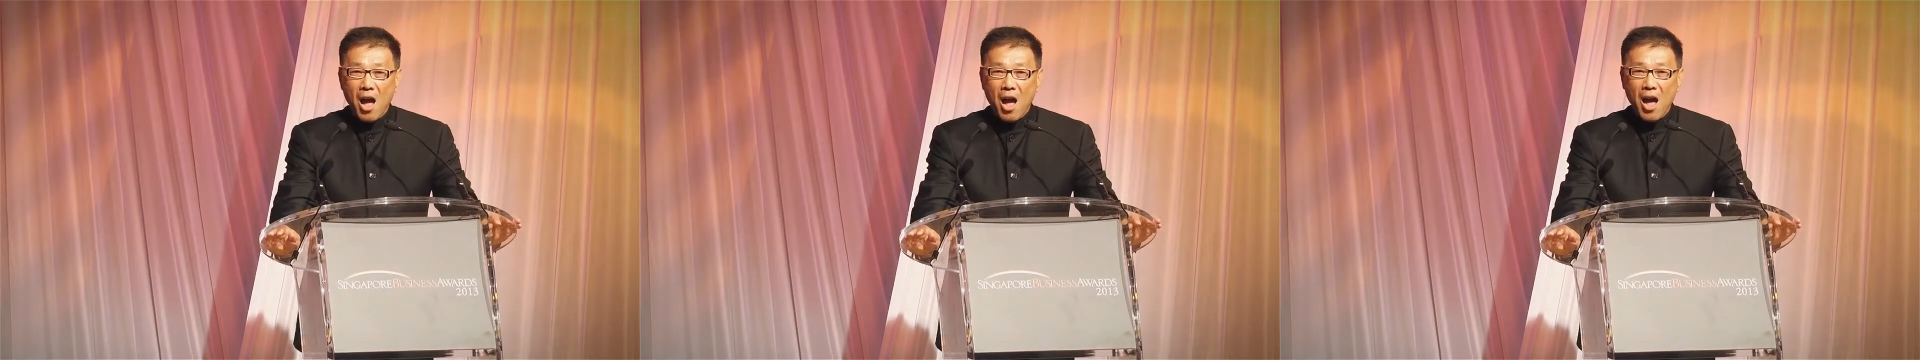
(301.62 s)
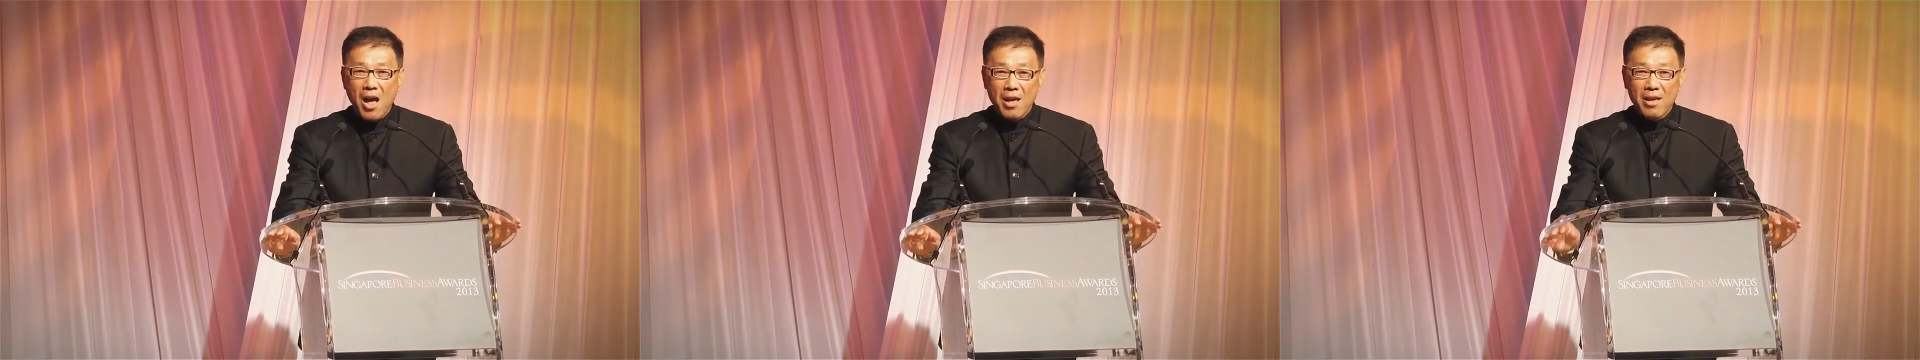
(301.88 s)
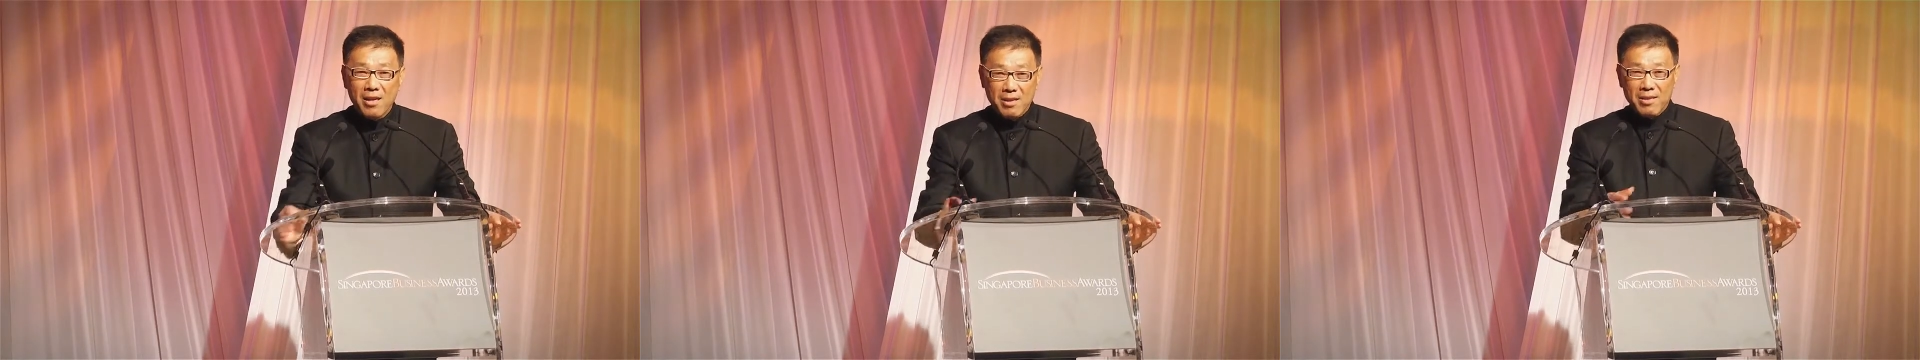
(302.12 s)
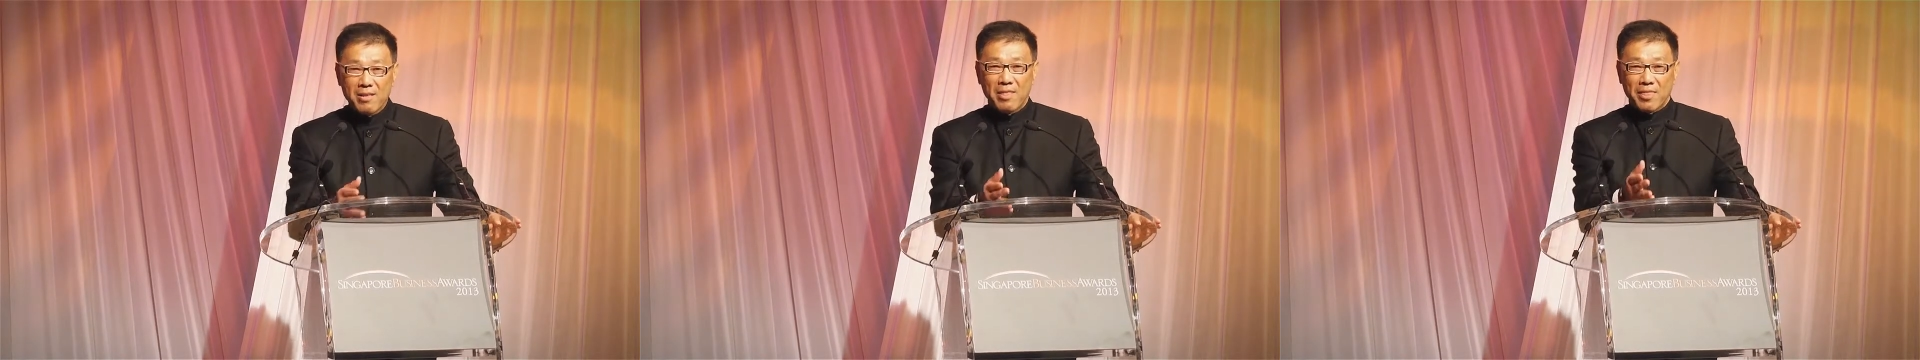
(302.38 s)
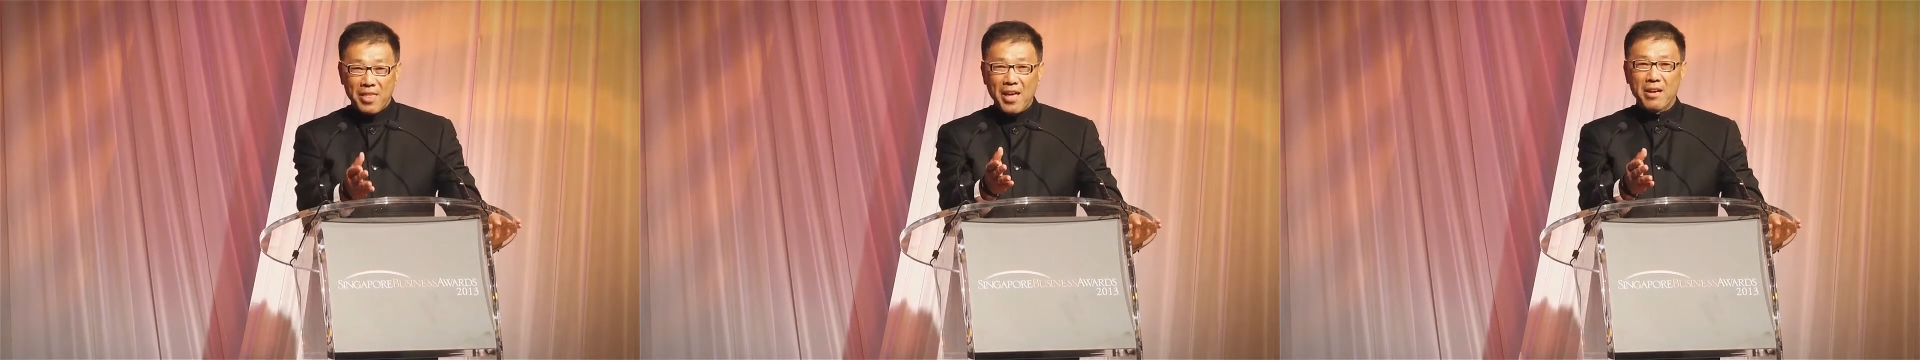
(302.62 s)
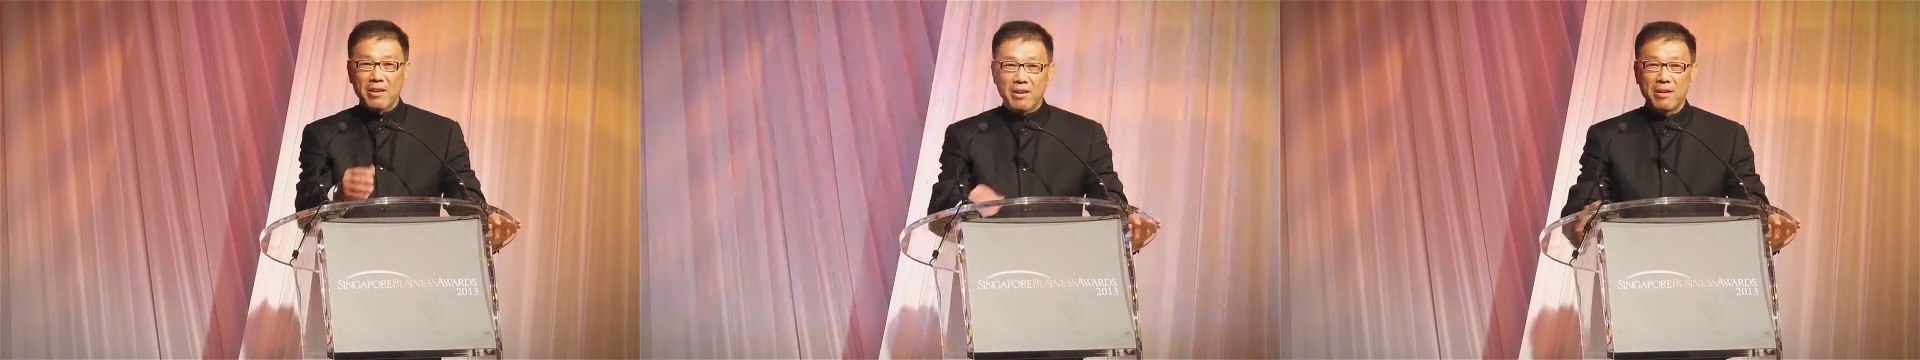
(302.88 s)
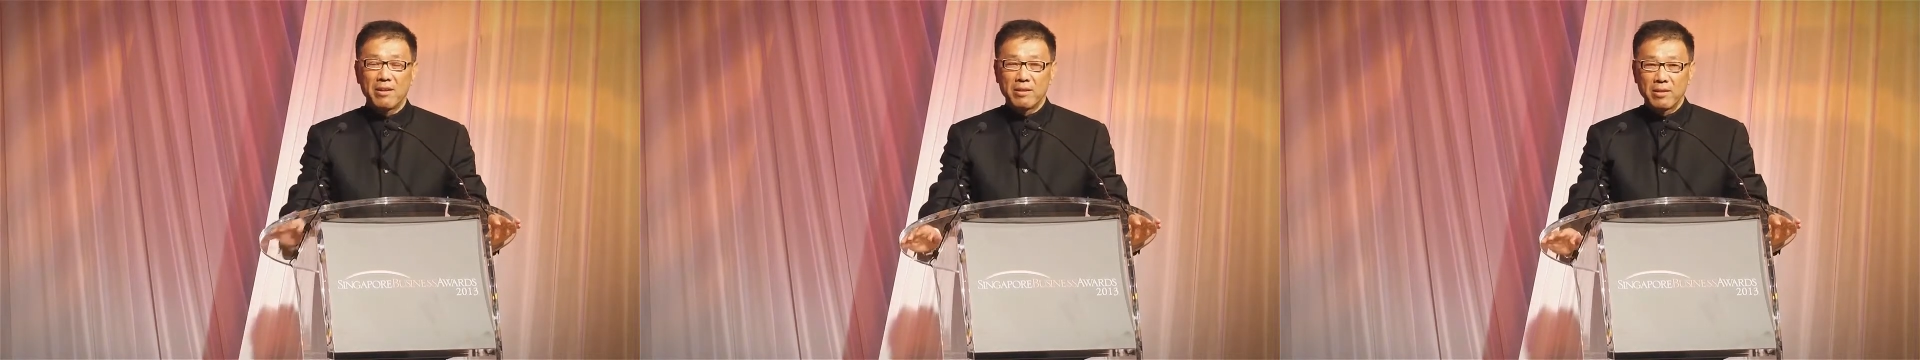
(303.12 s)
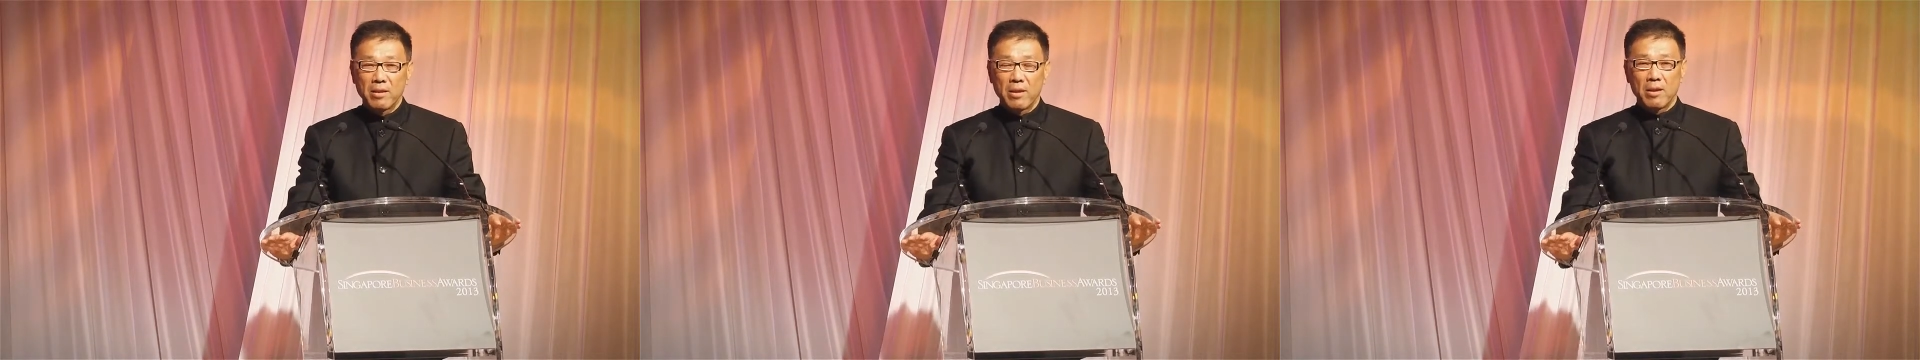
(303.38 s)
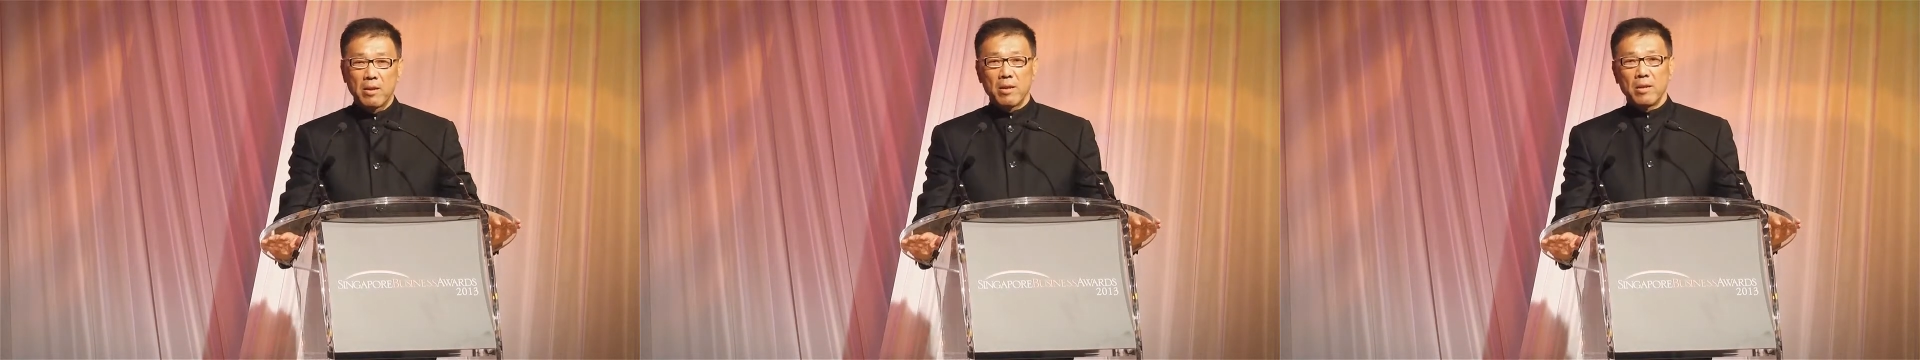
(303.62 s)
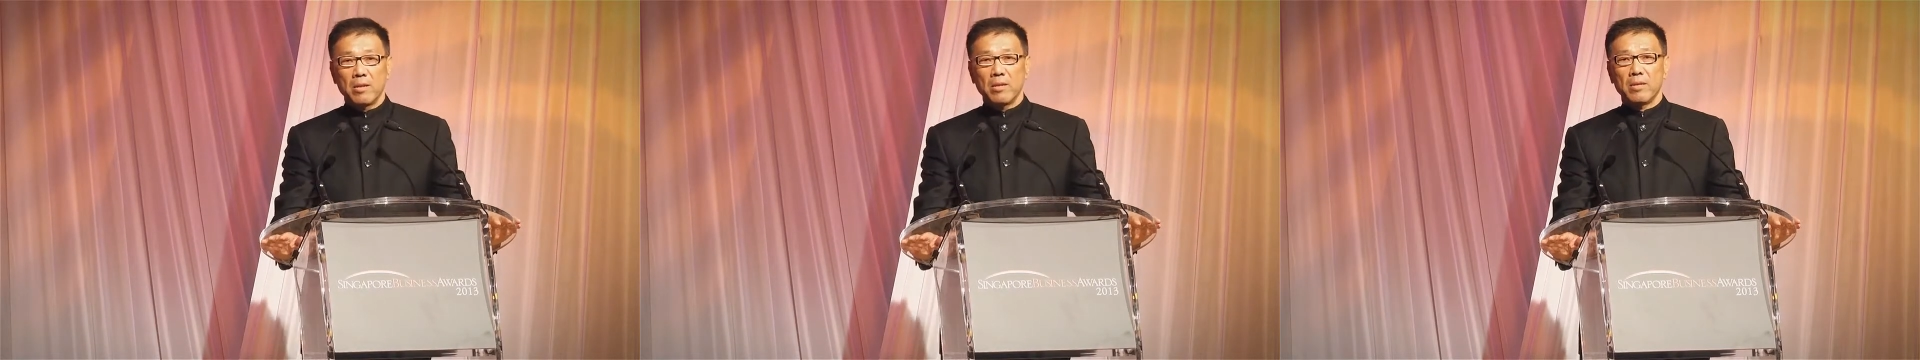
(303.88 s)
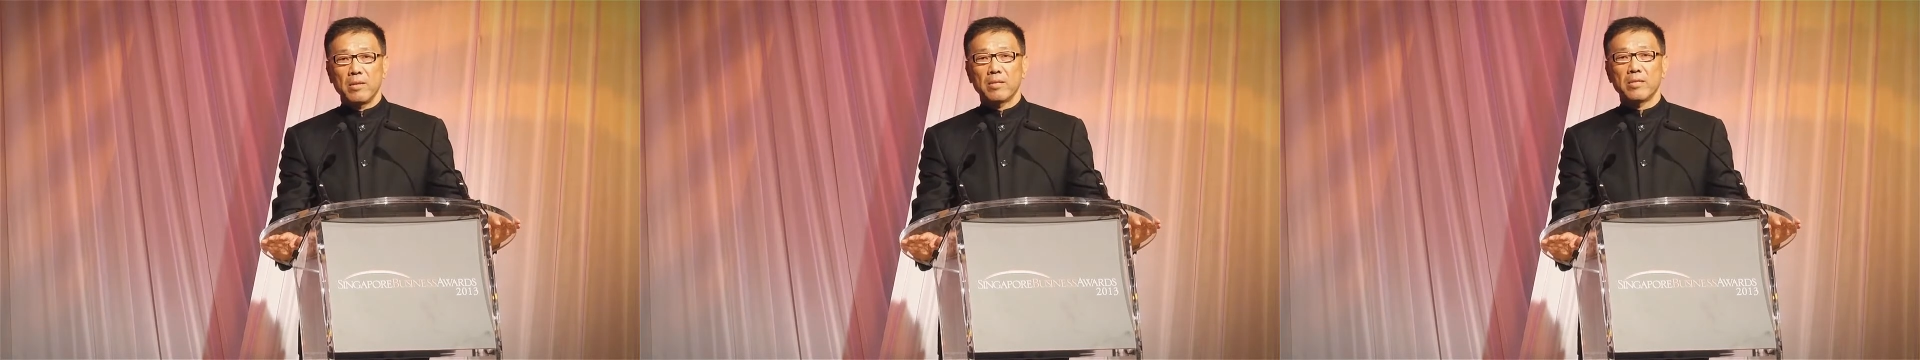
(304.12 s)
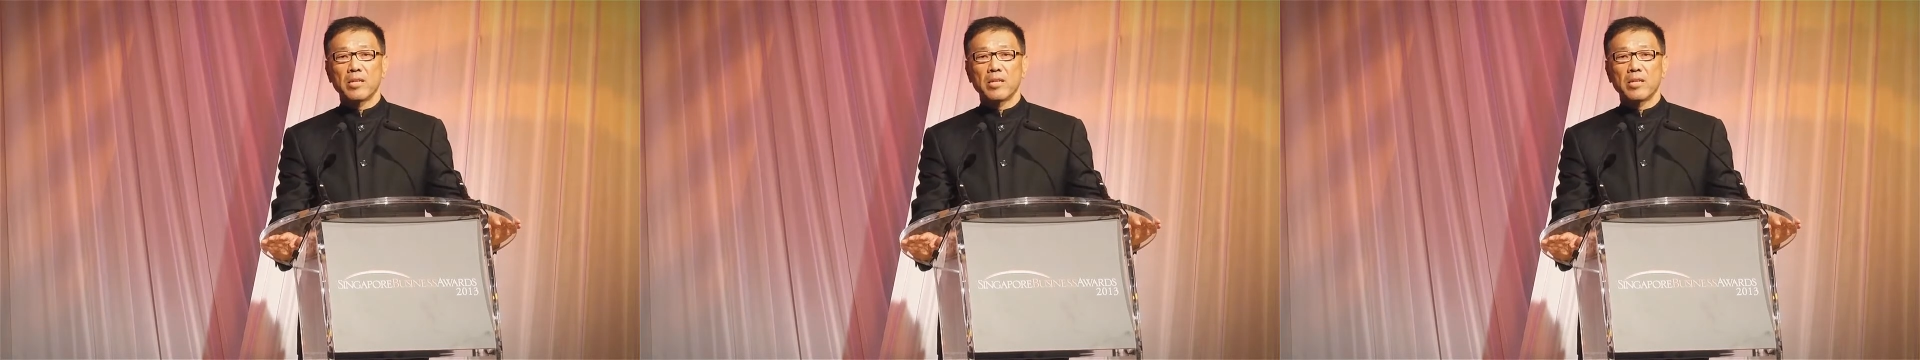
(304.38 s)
I thank the